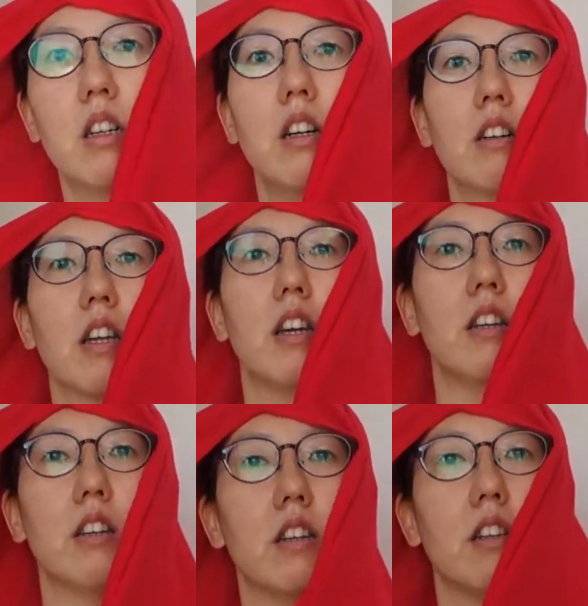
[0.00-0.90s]
Okay,
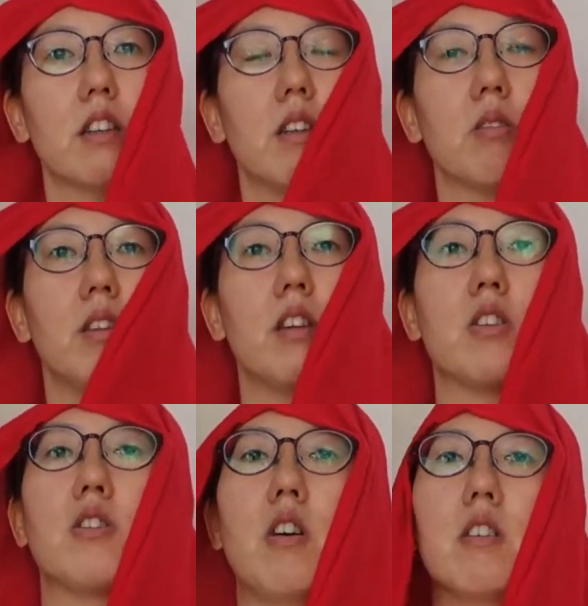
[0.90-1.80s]
this one is
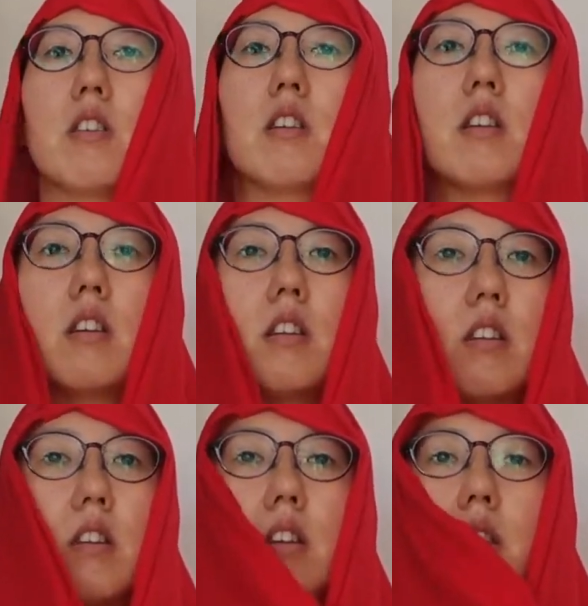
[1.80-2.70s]
short.
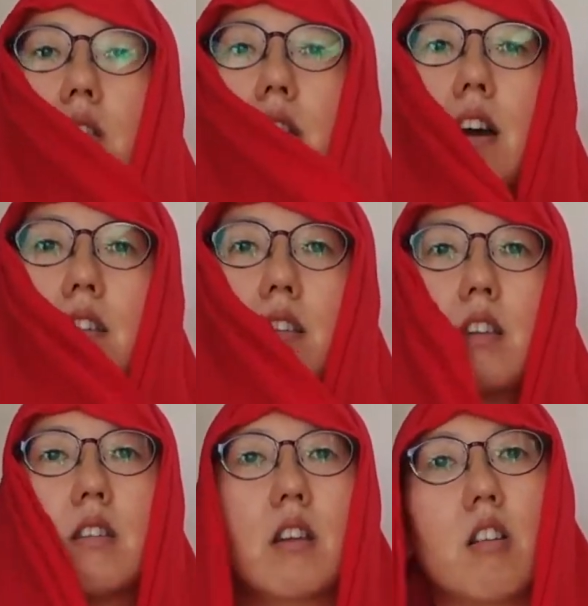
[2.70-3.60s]
This size
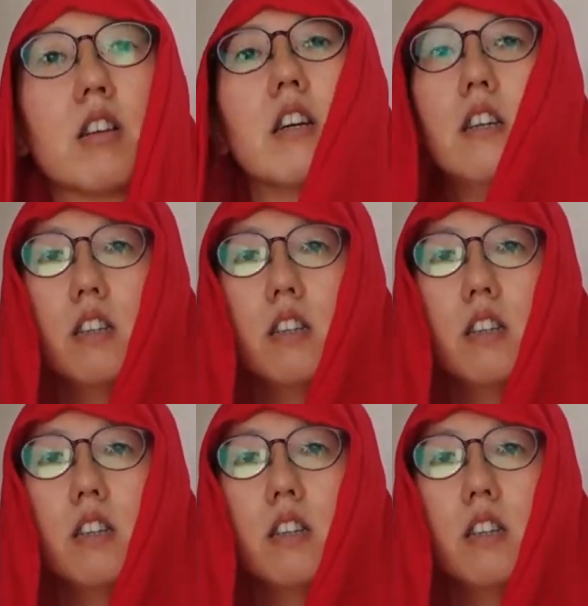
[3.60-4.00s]
is longer.